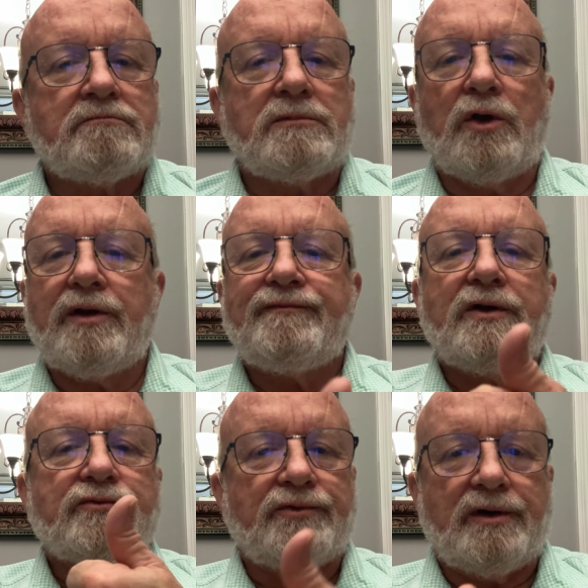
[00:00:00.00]
Dirty
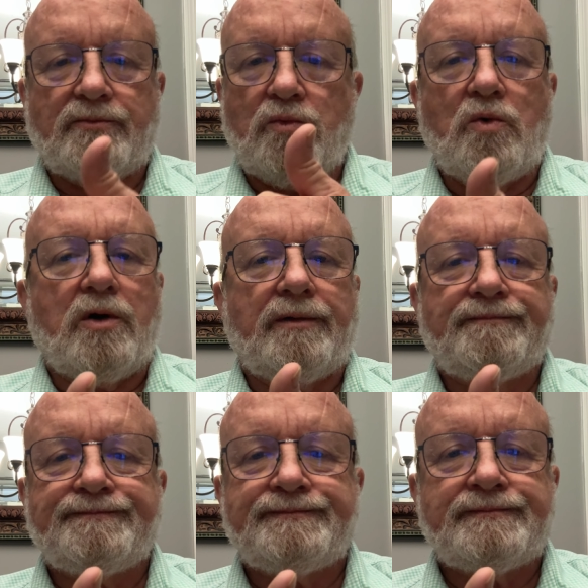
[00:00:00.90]
filter, number one.
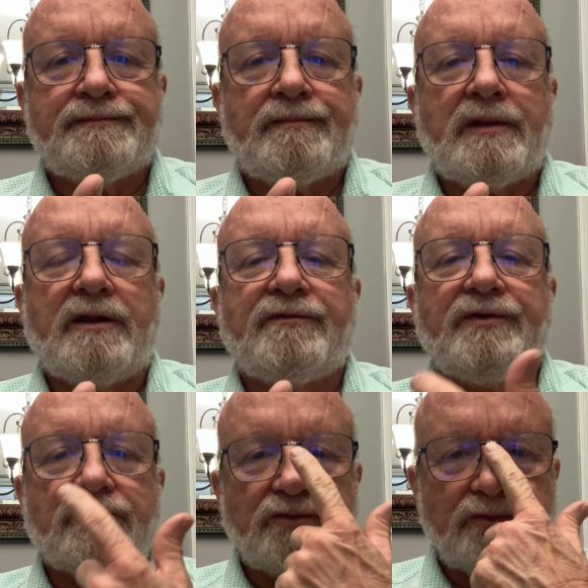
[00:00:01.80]
If the
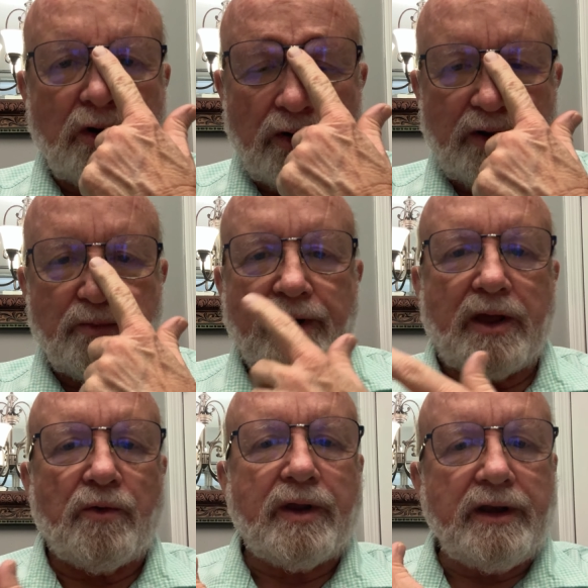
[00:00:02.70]
filter's dirty, we're not
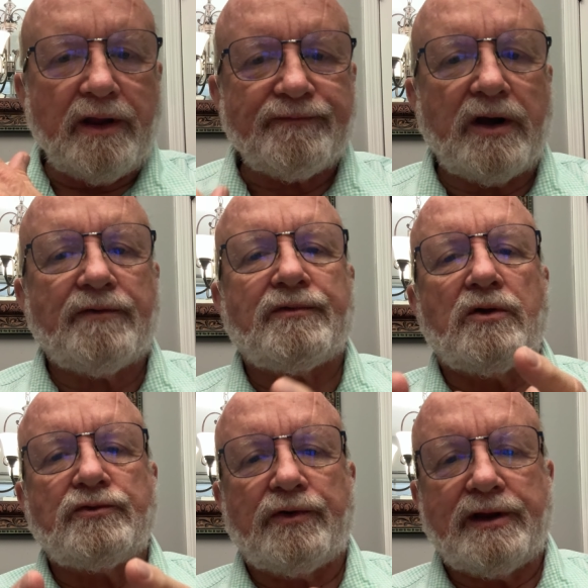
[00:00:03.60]
going to get enough
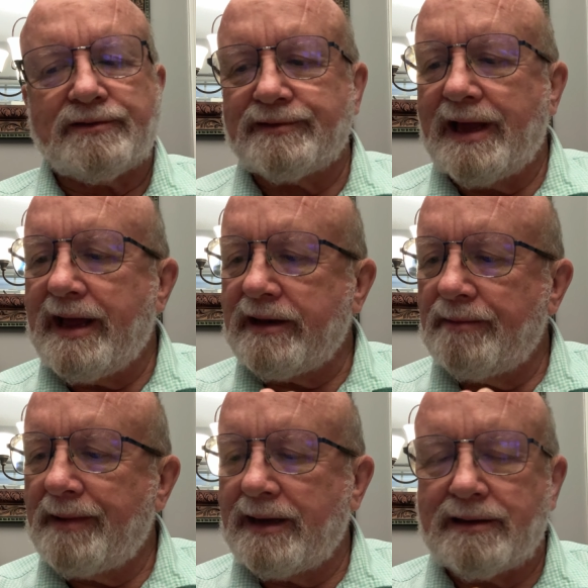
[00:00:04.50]
airflow to our inside to
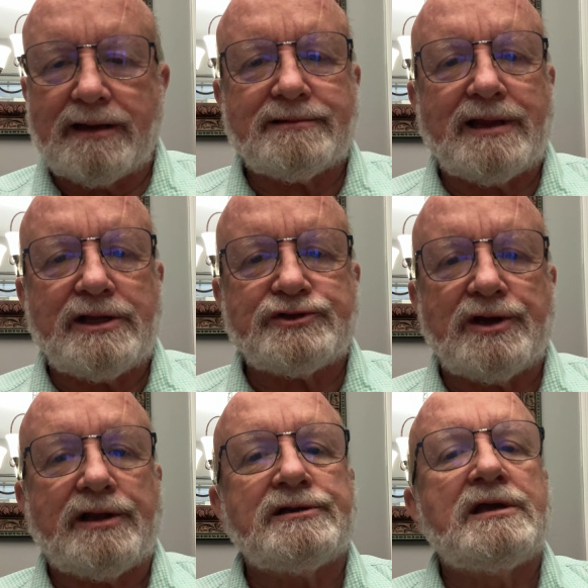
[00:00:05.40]
make that state
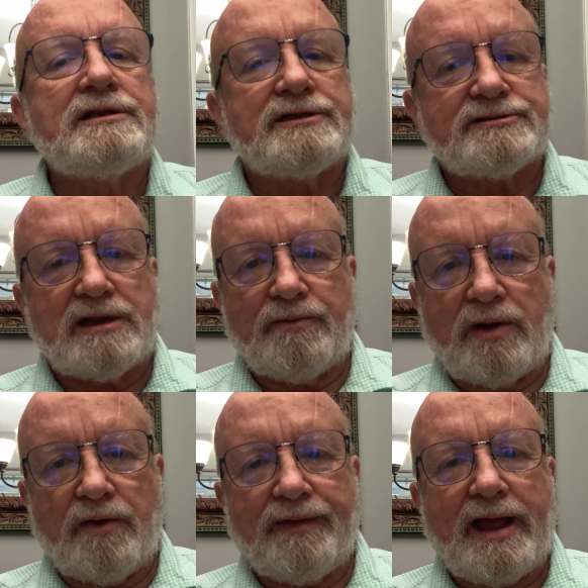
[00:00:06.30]
change. The same
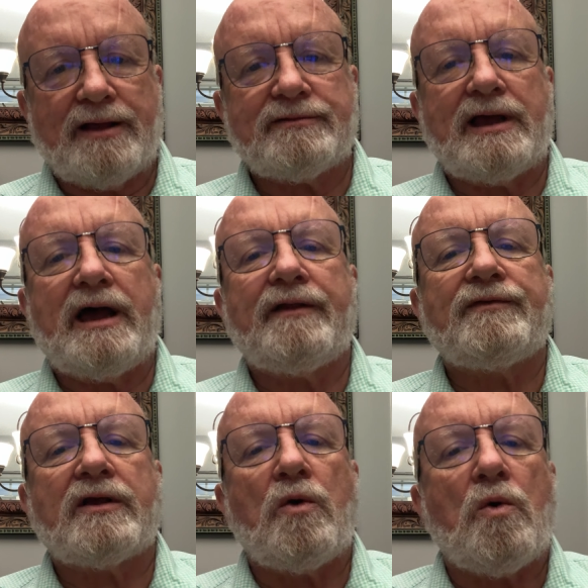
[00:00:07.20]
way on the outside, if
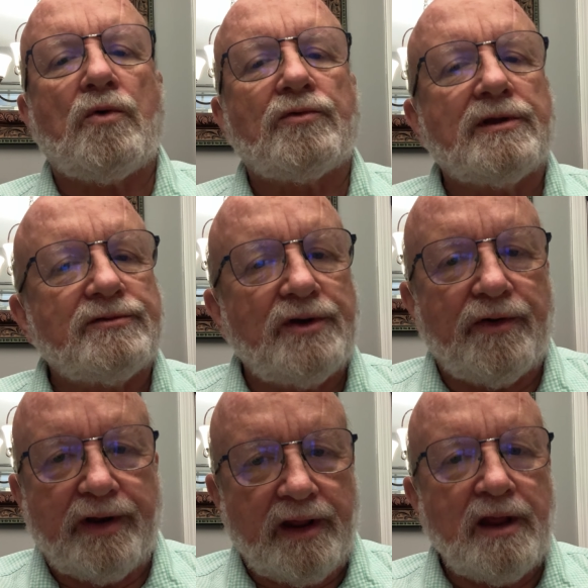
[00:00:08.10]
the coil is
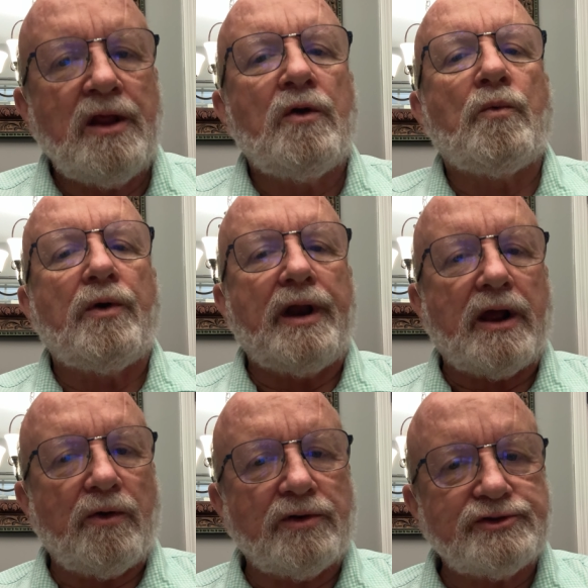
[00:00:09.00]
dirty, we're
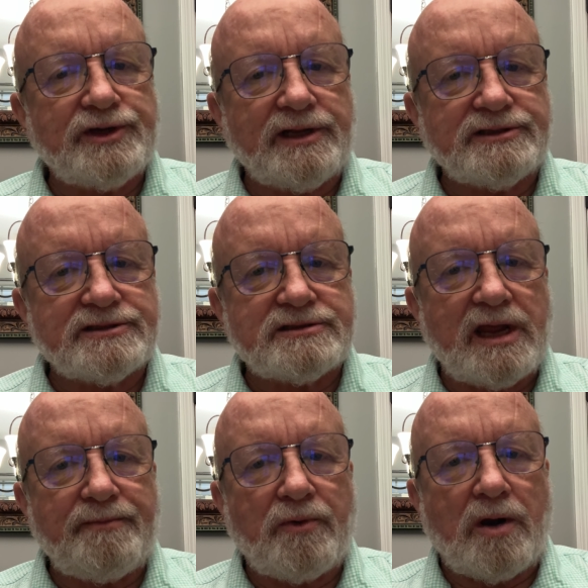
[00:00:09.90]
not going to change the
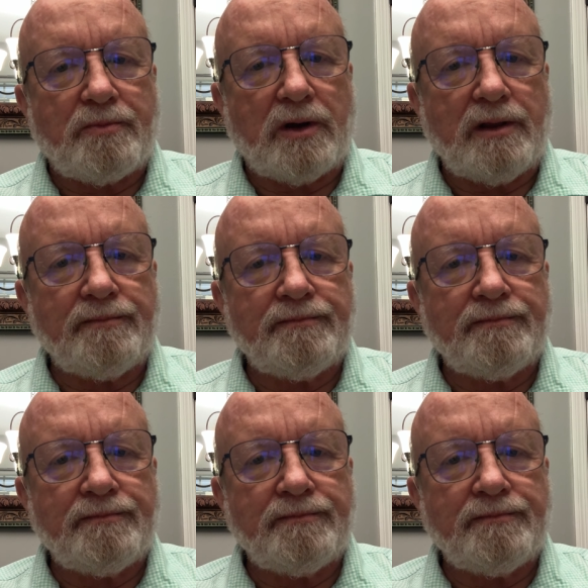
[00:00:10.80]
state properly.